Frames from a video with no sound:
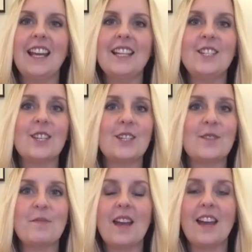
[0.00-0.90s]
it's just
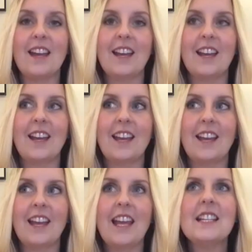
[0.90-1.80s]
a bit
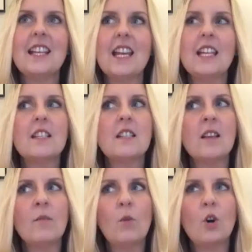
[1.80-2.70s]
it, it's
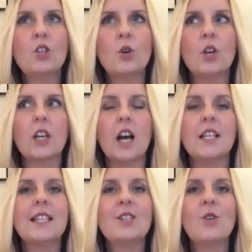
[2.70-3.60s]
somewhat
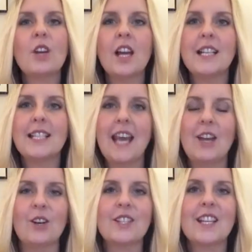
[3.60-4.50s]
organised. It's organised
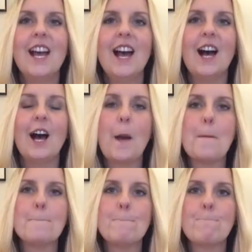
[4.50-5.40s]
chaos.
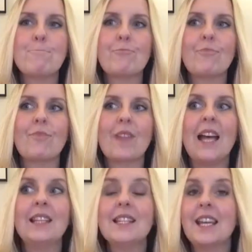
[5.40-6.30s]
Um,
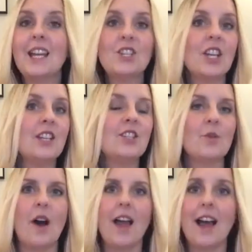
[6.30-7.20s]
and there's a kitchen,
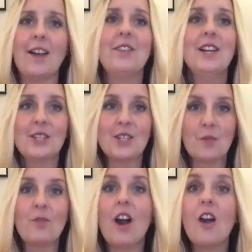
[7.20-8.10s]
so I have, so
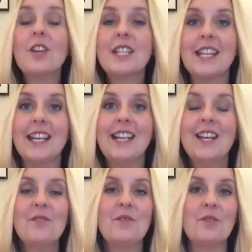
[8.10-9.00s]
the
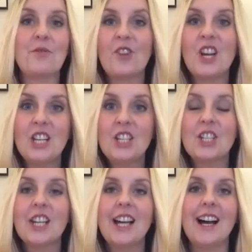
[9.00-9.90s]
priority for the
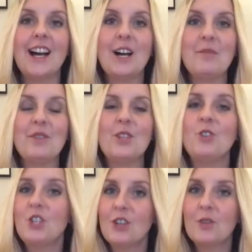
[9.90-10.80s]
fridge um, to chill